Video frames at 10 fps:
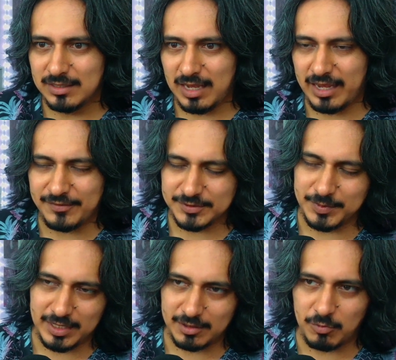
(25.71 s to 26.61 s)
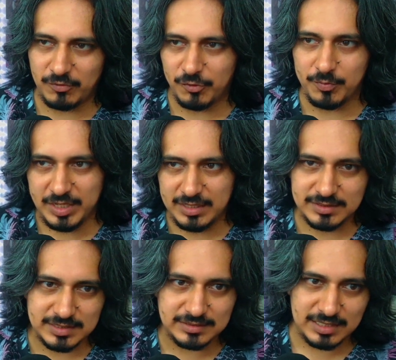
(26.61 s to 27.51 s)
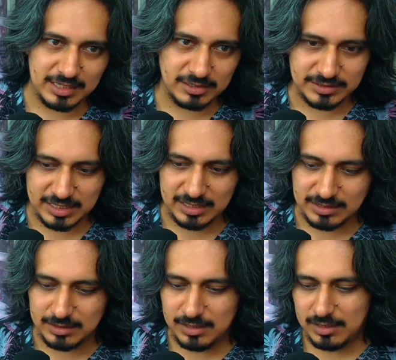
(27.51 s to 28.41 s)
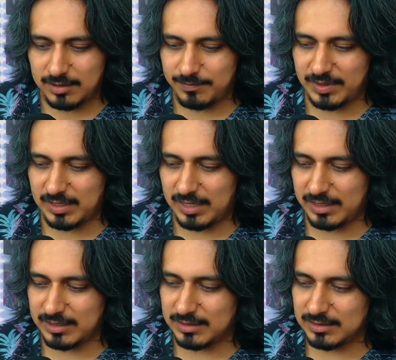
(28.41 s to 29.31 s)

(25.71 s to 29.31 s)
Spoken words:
I have to be like, well, for me it's a 10 out of 10, but like